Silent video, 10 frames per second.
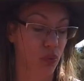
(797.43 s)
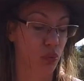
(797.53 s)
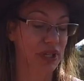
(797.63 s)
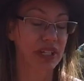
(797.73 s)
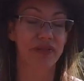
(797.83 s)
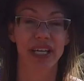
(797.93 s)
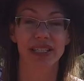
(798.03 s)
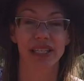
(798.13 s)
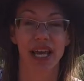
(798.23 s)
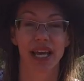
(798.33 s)

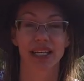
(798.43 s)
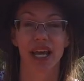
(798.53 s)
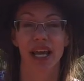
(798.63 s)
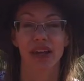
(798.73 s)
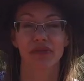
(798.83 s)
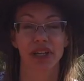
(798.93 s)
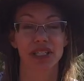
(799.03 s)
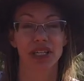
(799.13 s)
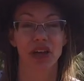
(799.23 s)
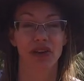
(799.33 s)
Reinvest that and
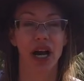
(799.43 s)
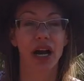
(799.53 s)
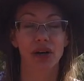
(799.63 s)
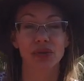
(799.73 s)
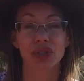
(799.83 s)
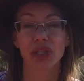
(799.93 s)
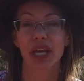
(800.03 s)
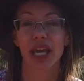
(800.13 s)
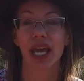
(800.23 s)
fix another house